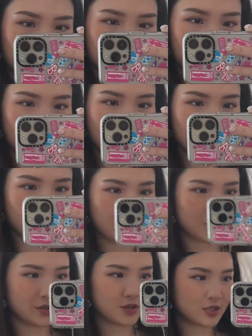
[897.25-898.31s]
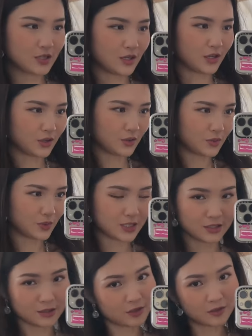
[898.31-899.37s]
So this girl
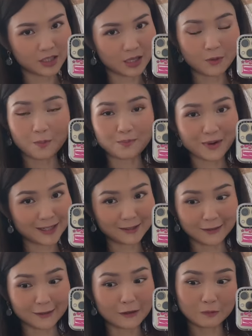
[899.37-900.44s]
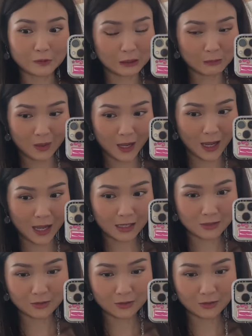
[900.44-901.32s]
was literally biting her pee pad,